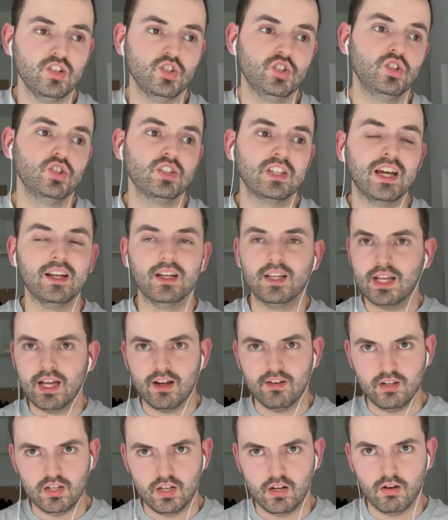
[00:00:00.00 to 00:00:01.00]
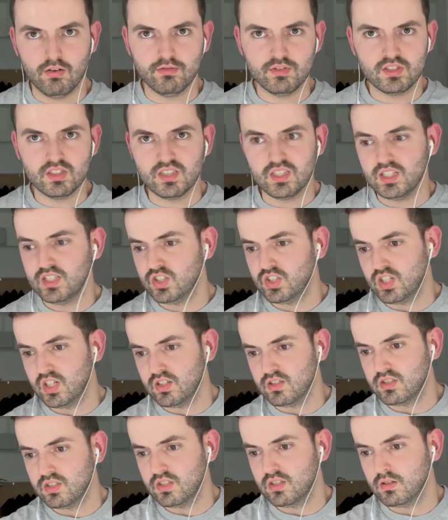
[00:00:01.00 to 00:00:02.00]
is just of carrying over to this year
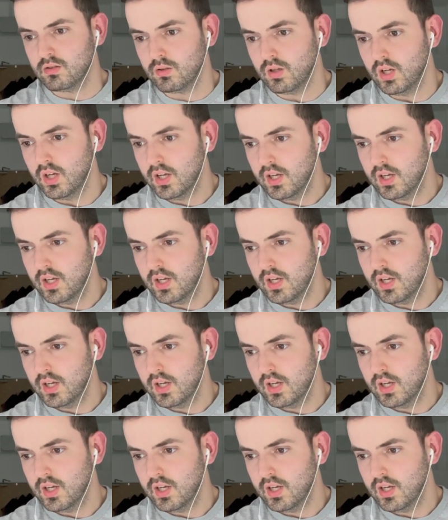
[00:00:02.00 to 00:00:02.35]
too.